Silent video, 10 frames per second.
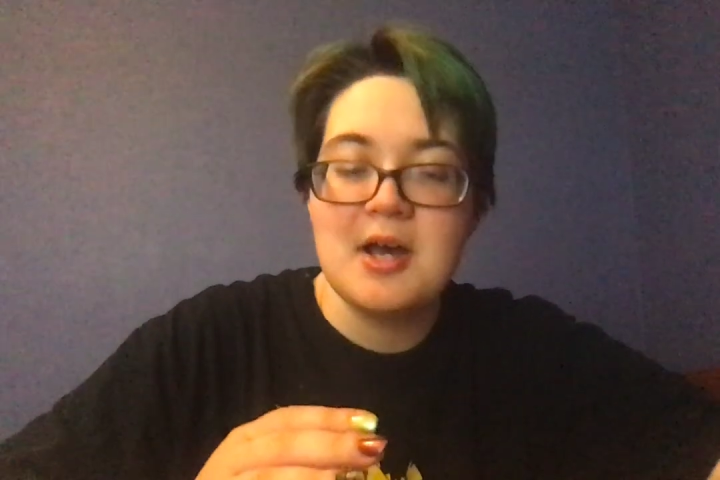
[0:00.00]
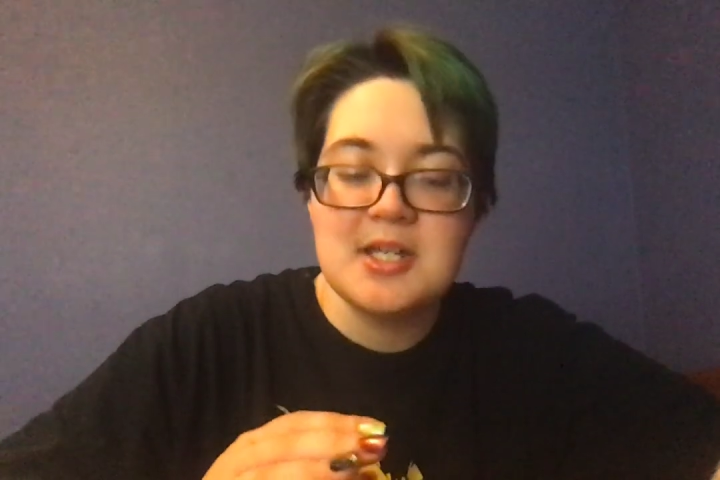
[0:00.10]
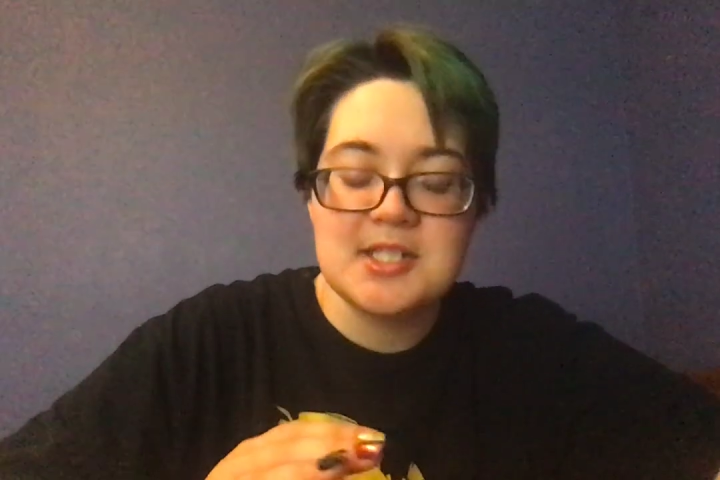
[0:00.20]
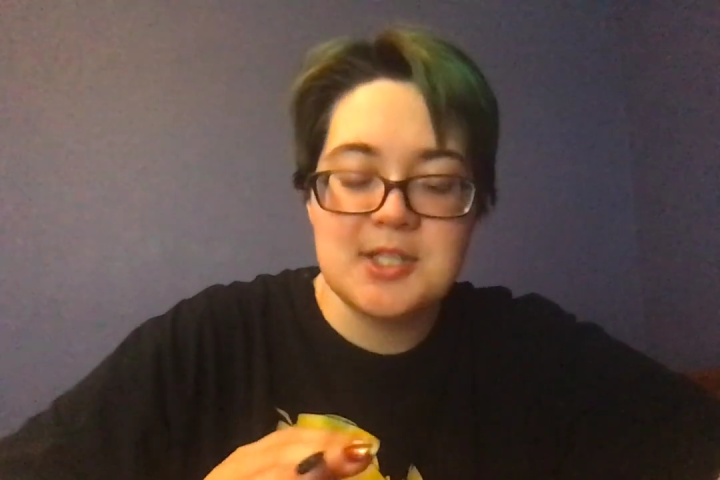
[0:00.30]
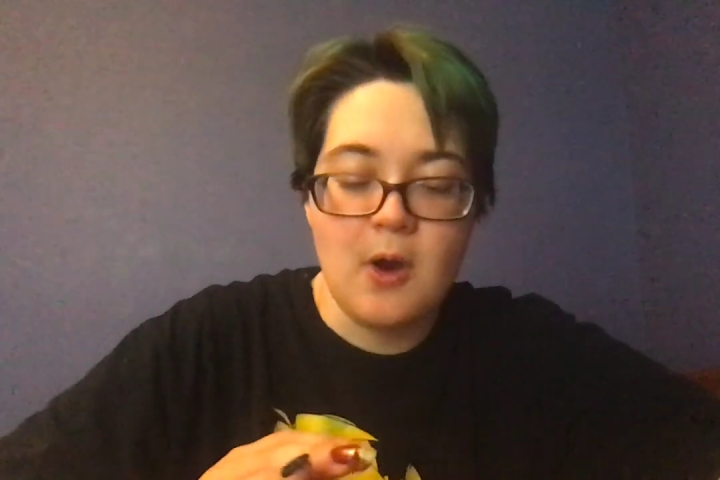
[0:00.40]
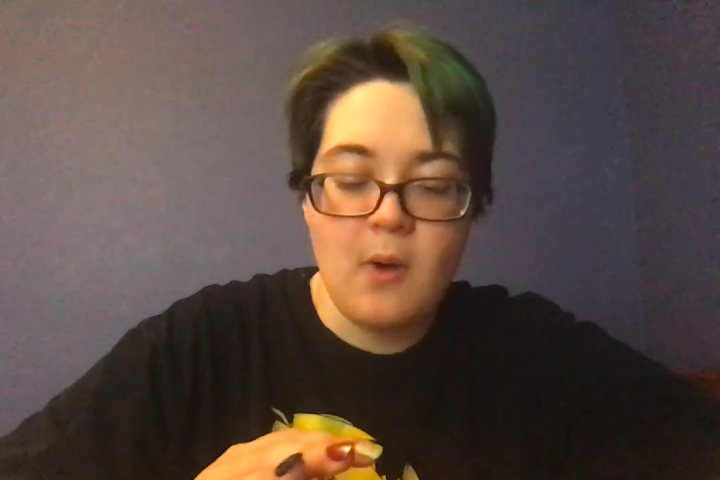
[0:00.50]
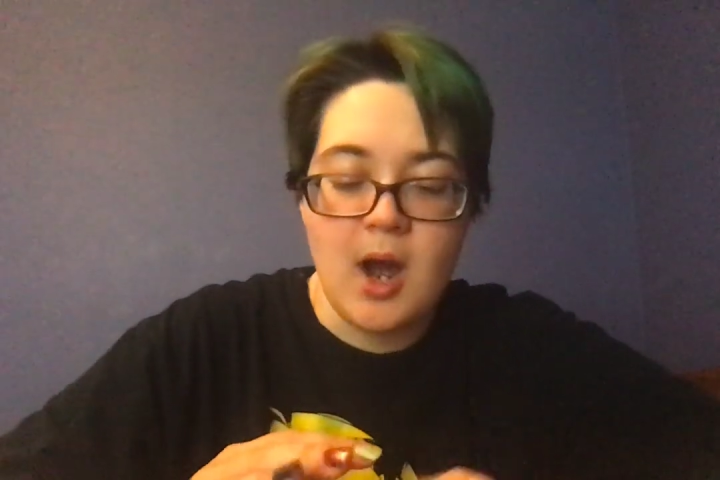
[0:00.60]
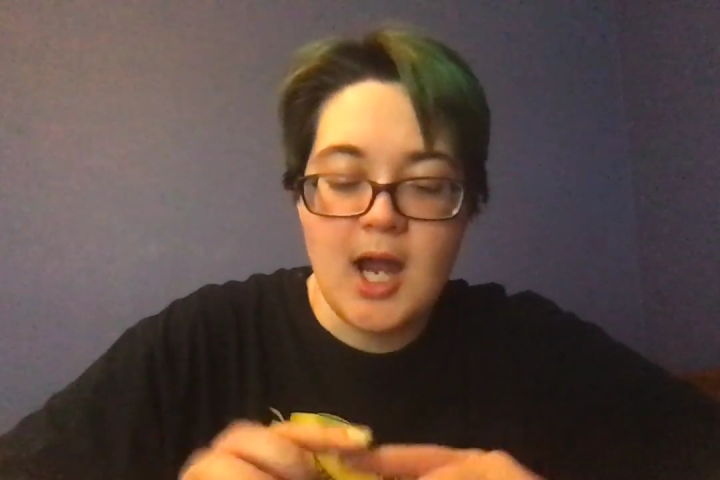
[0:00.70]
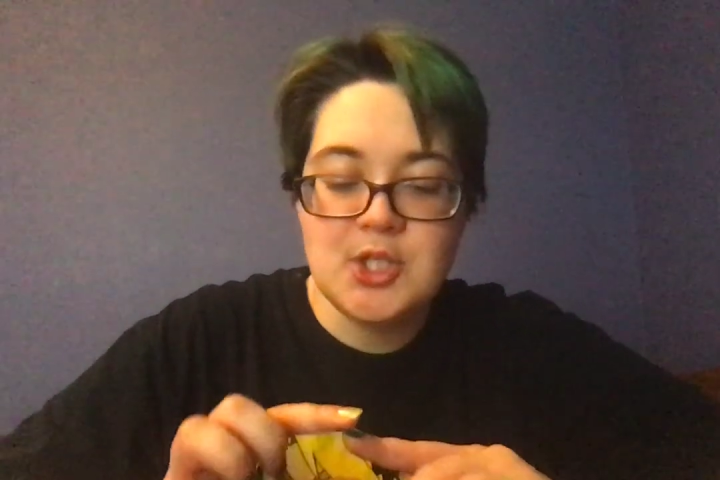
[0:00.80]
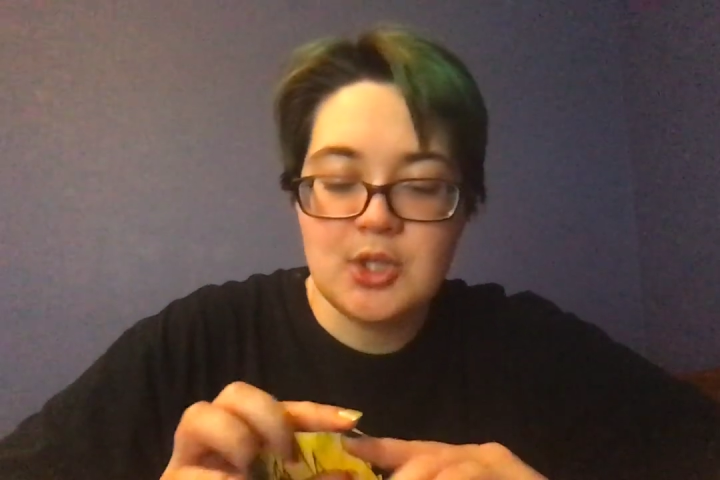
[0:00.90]
So,
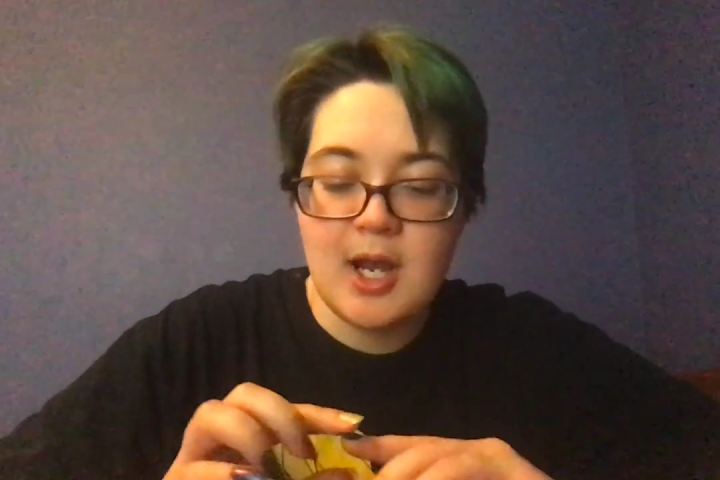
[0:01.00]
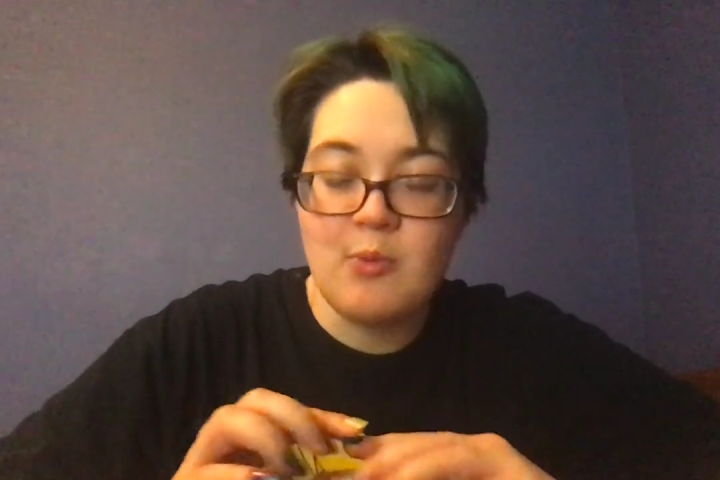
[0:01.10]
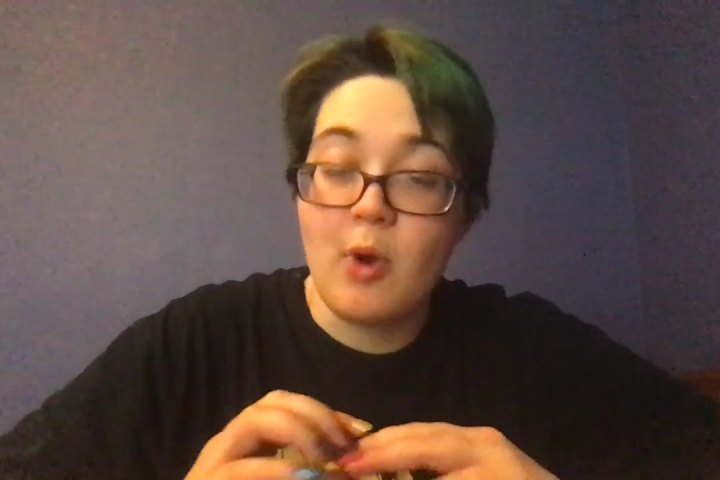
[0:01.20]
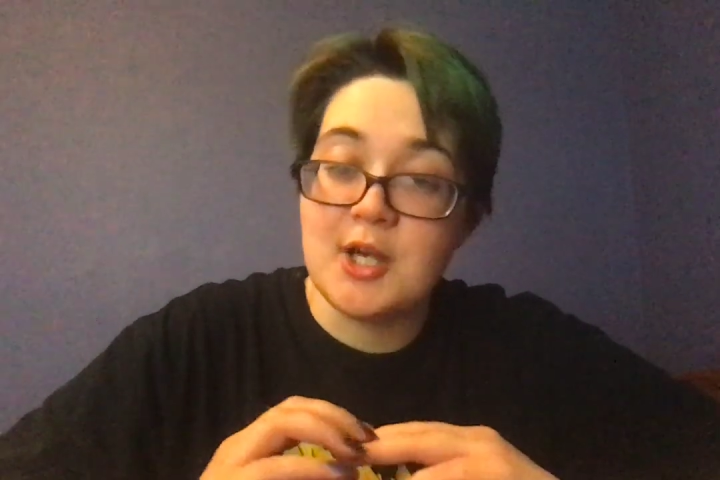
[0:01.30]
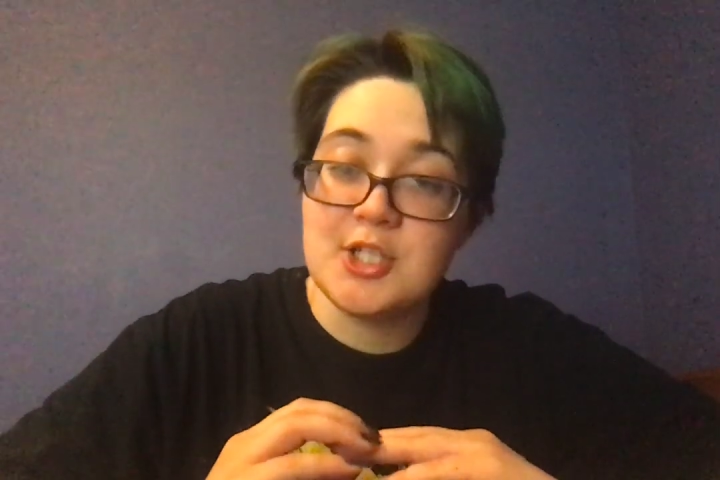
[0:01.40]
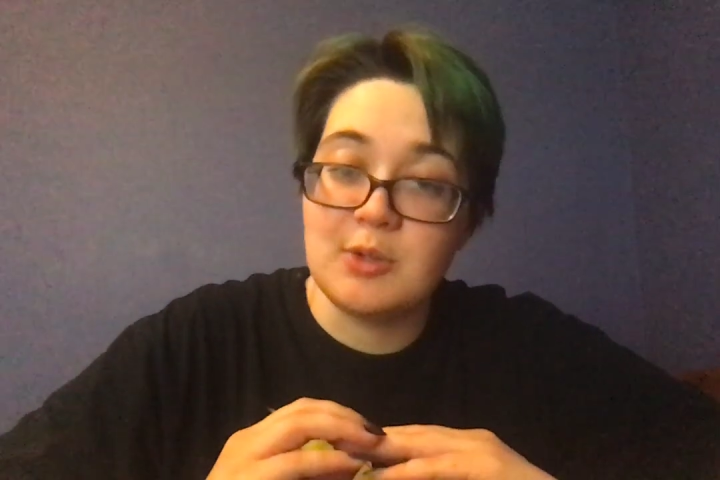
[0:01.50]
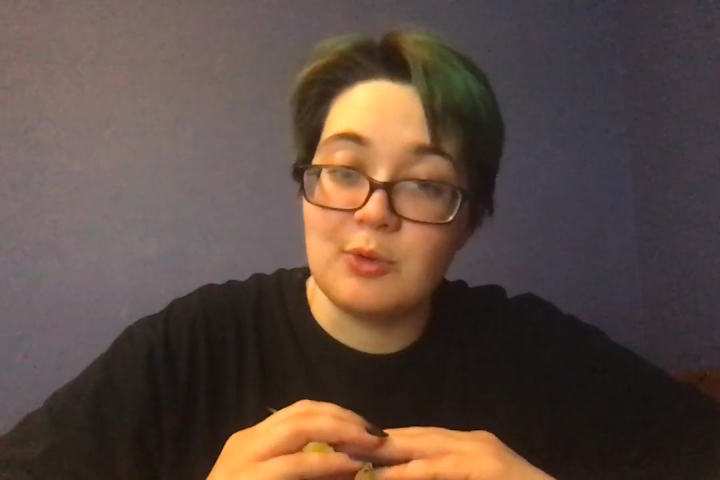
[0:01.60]
I tried watching